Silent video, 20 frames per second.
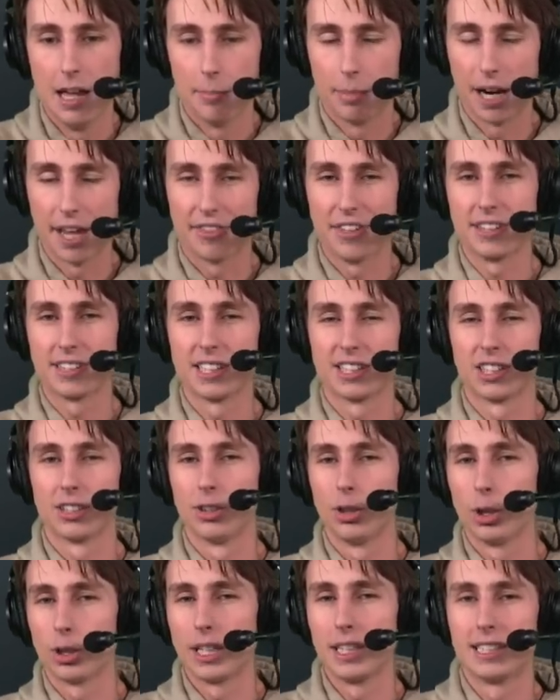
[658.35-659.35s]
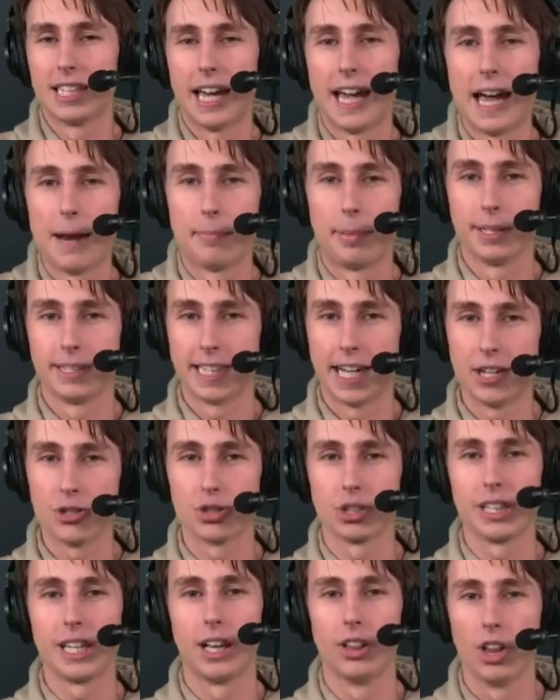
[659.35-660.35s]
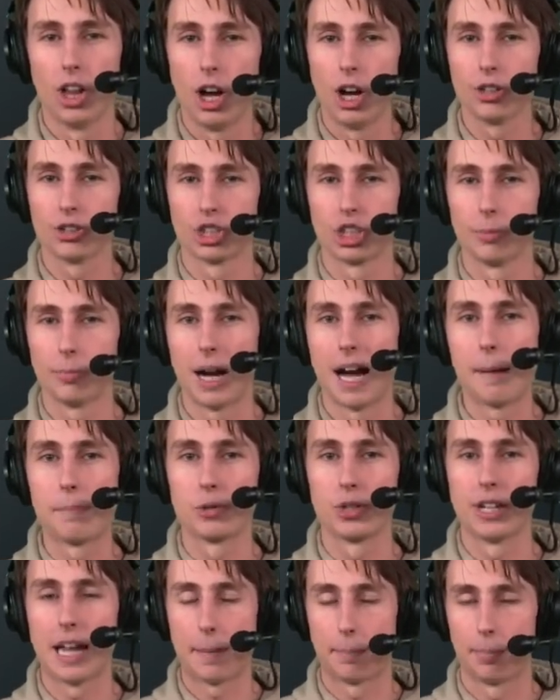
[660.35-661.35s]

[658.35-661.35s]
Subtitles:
But I think that they're looking to add potentially a long-term option at